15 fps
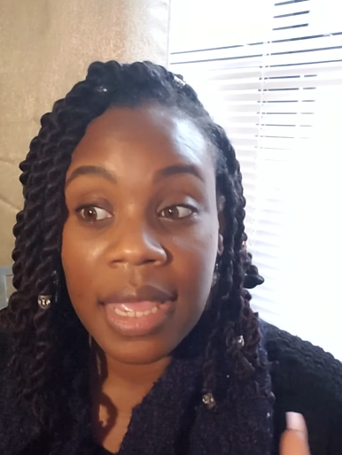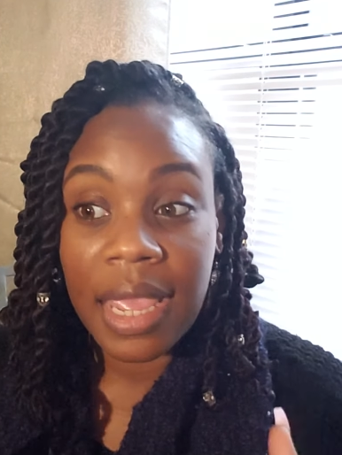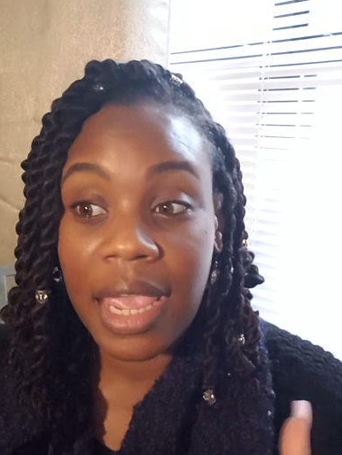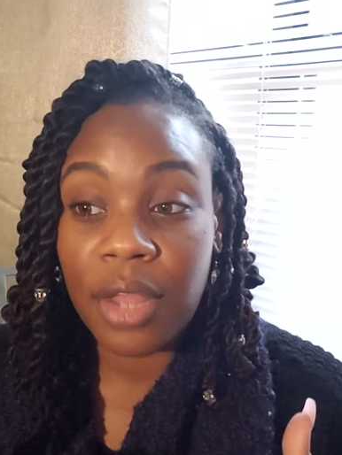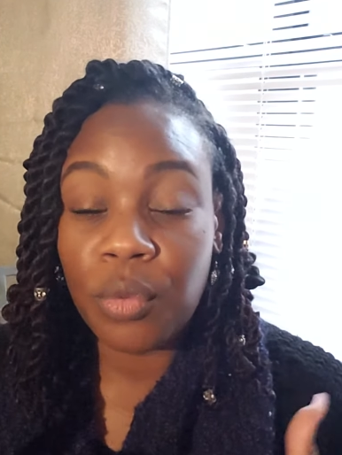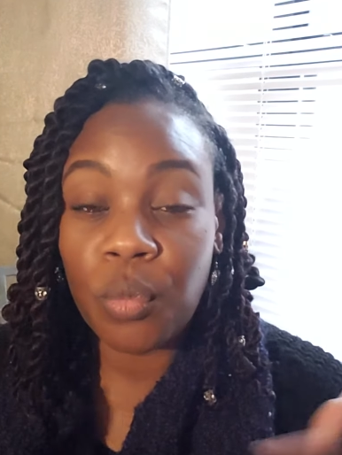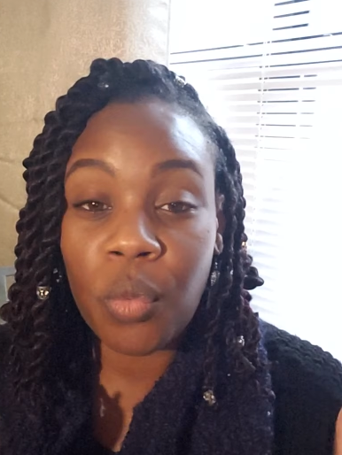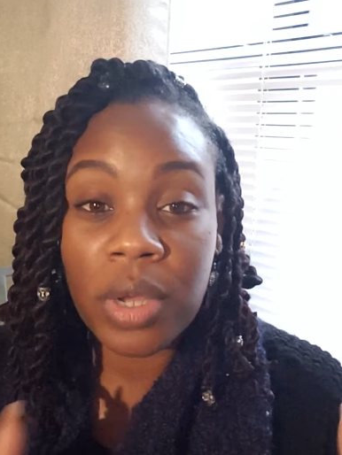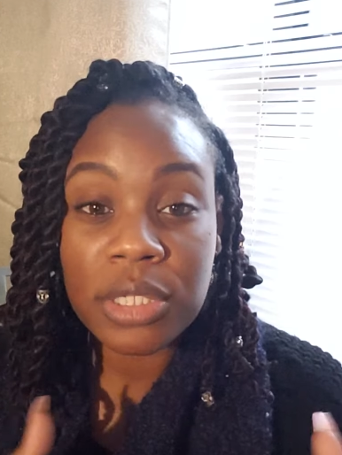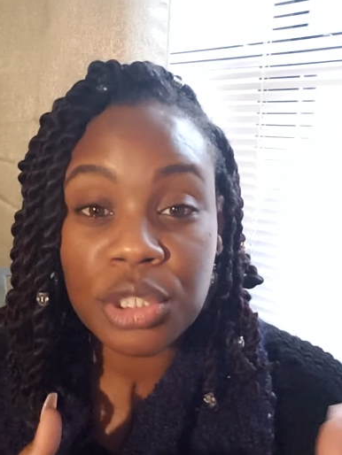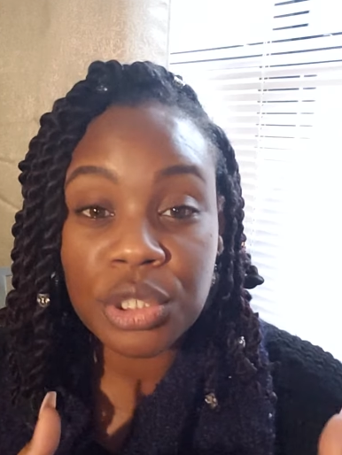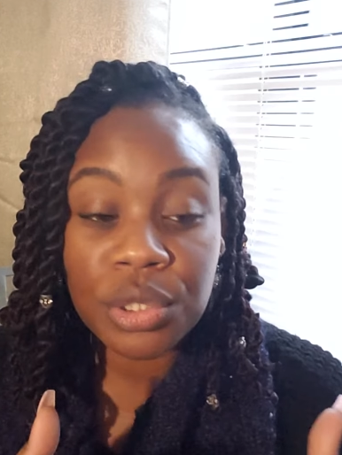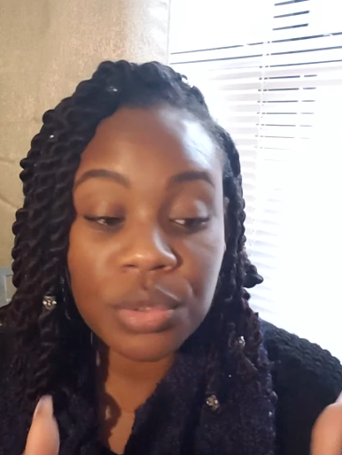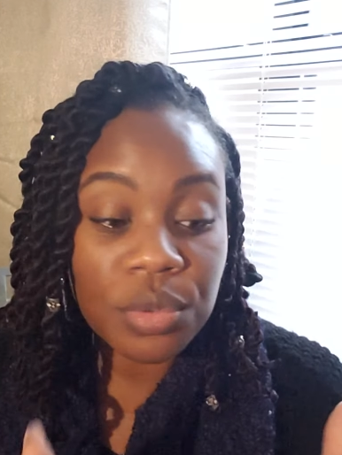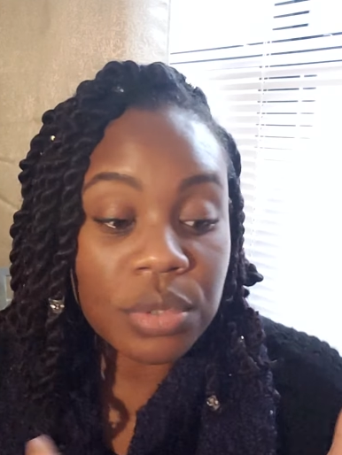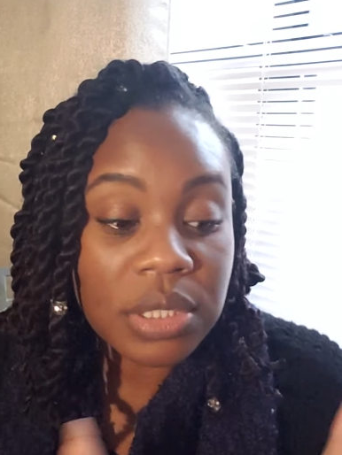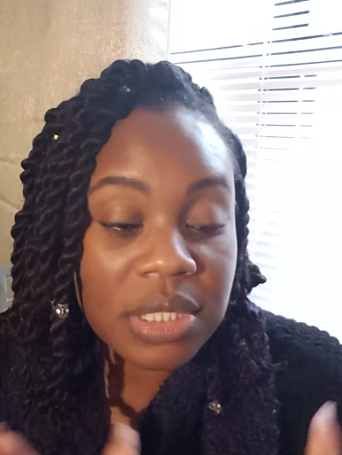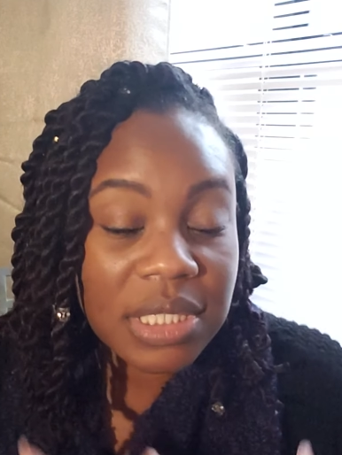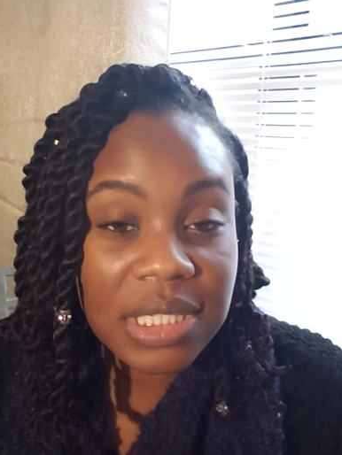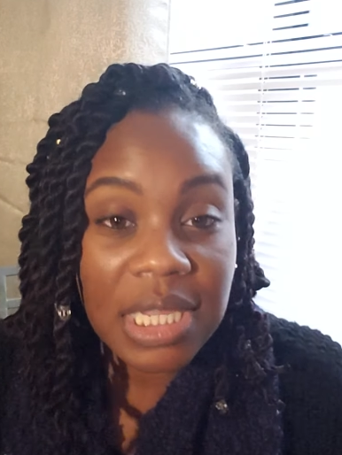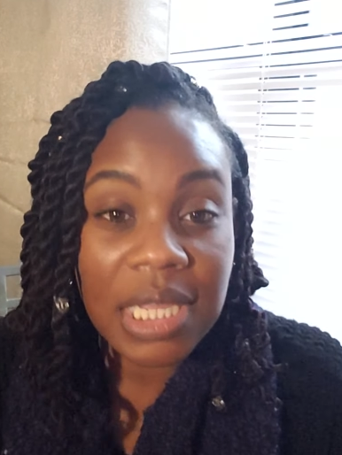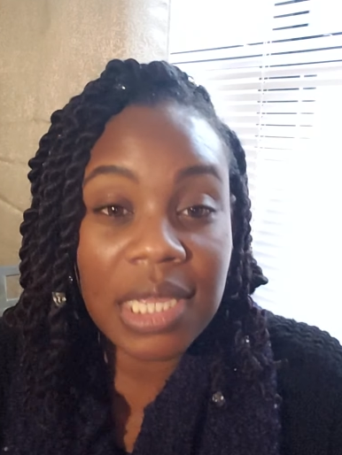And once you
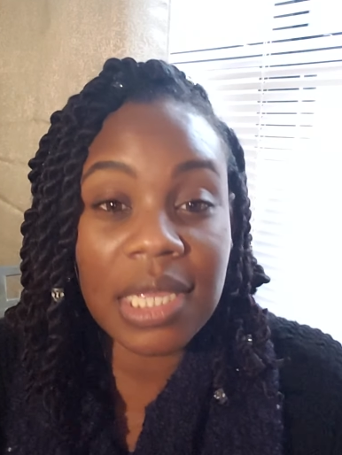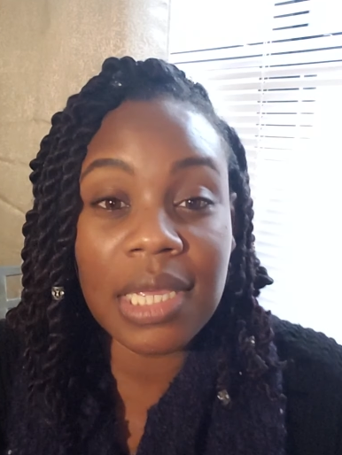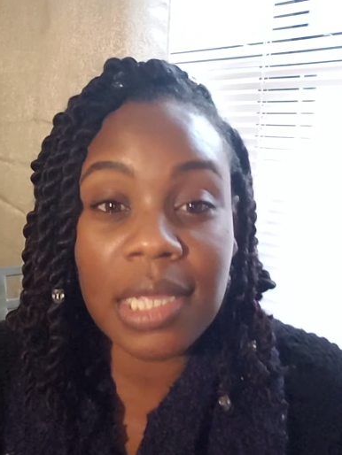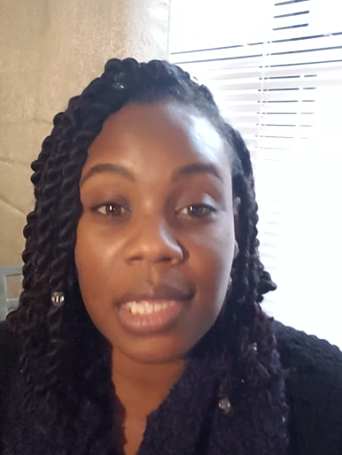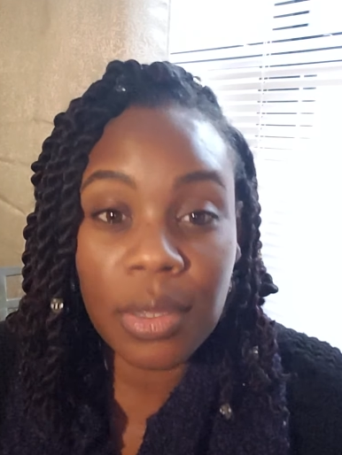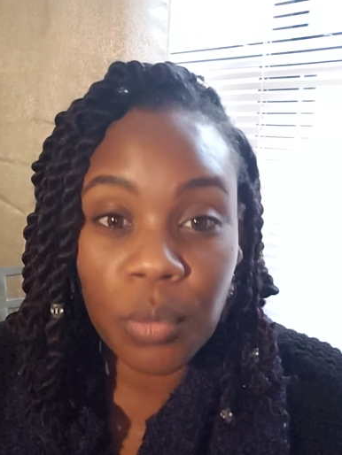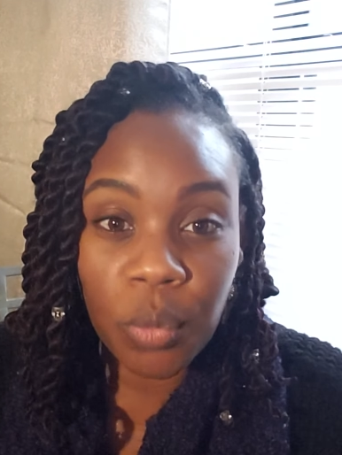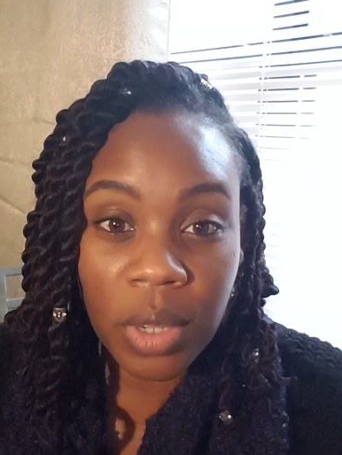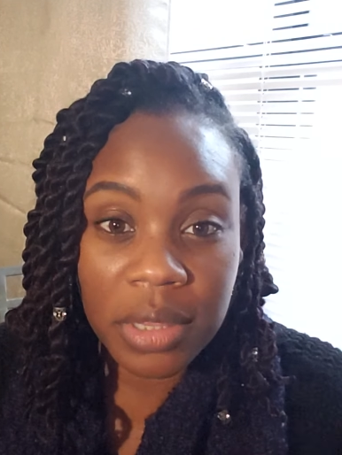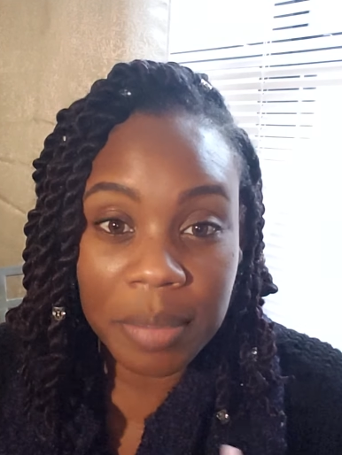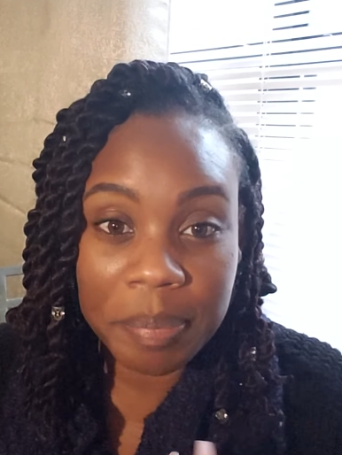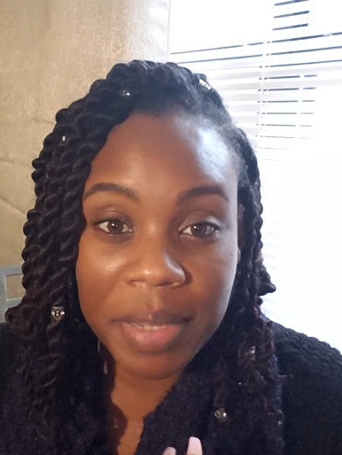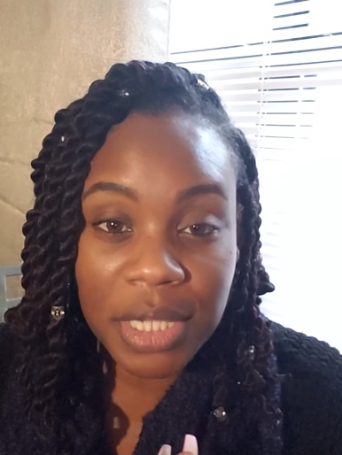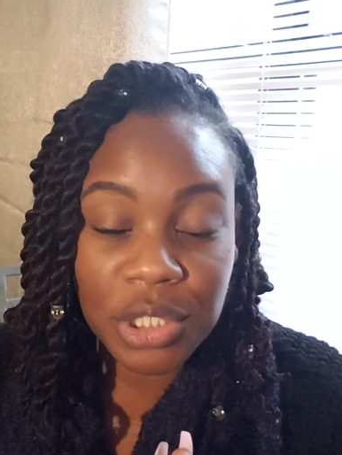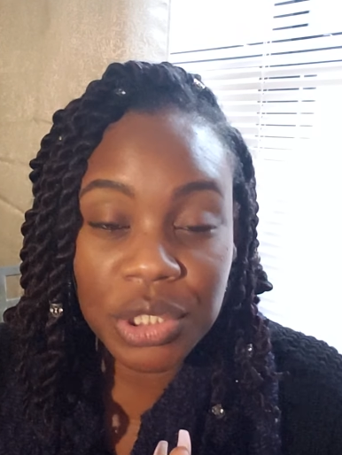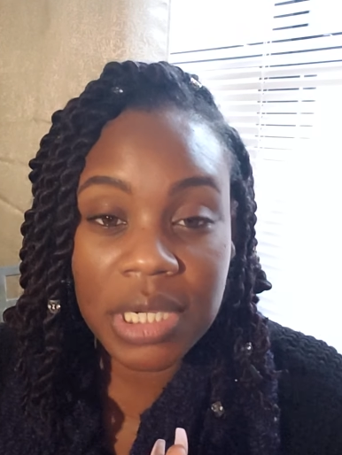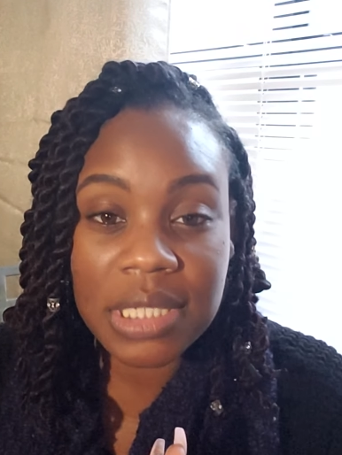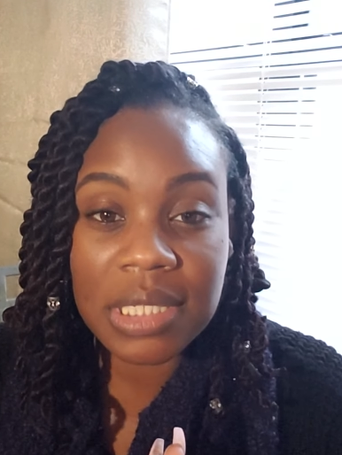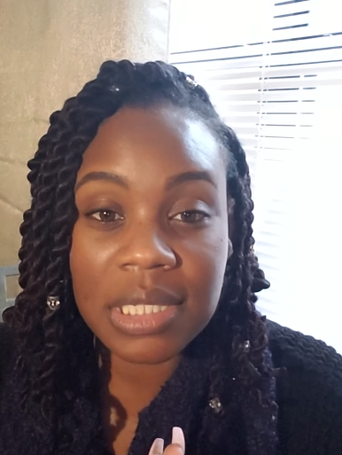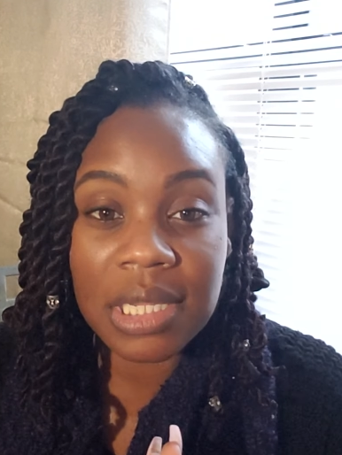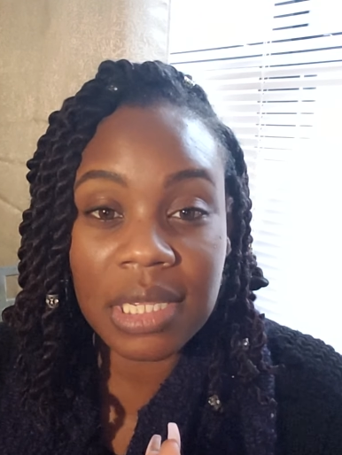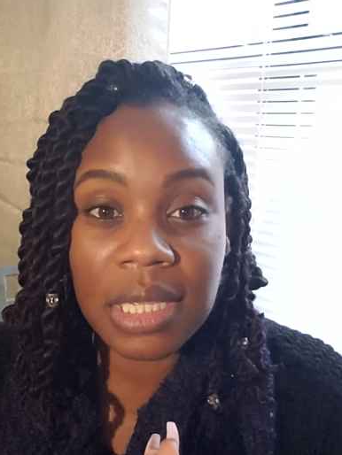see what the picture
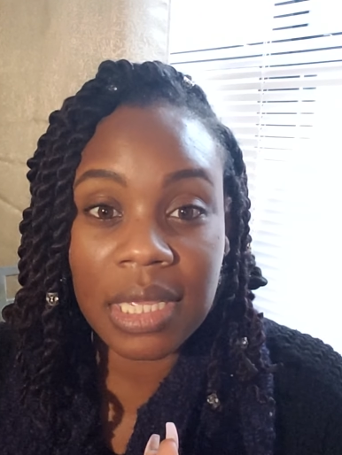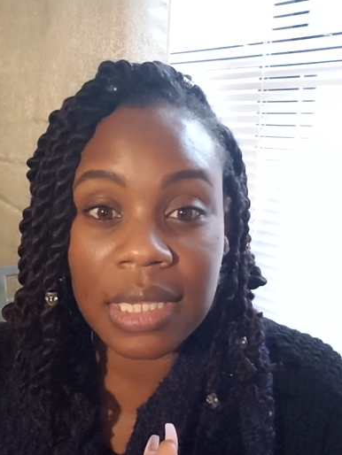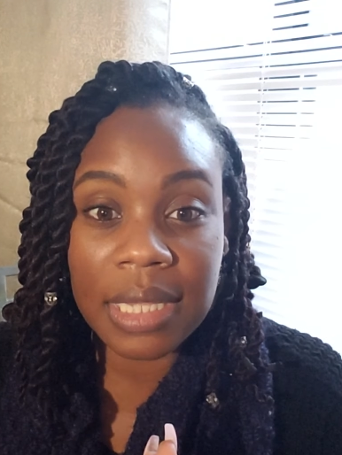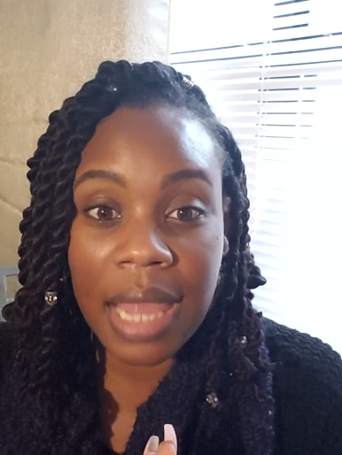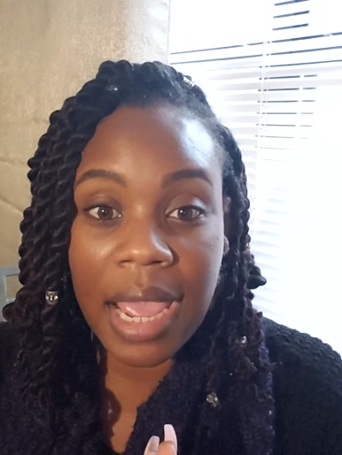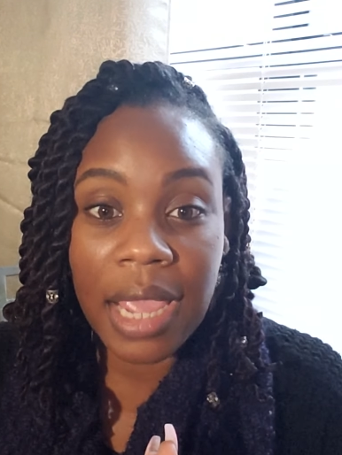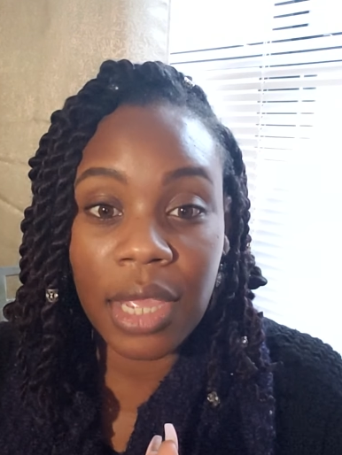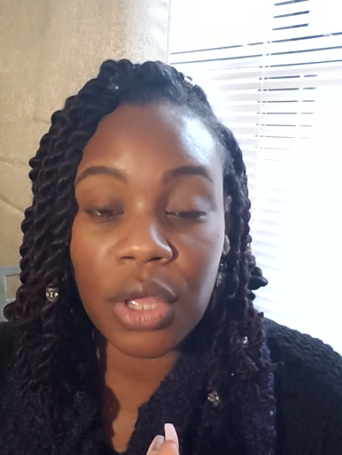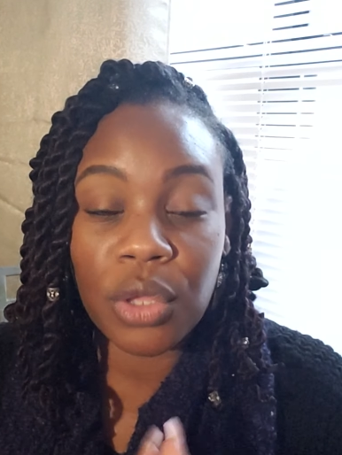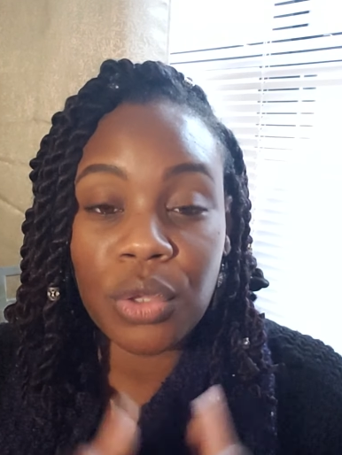is looking like,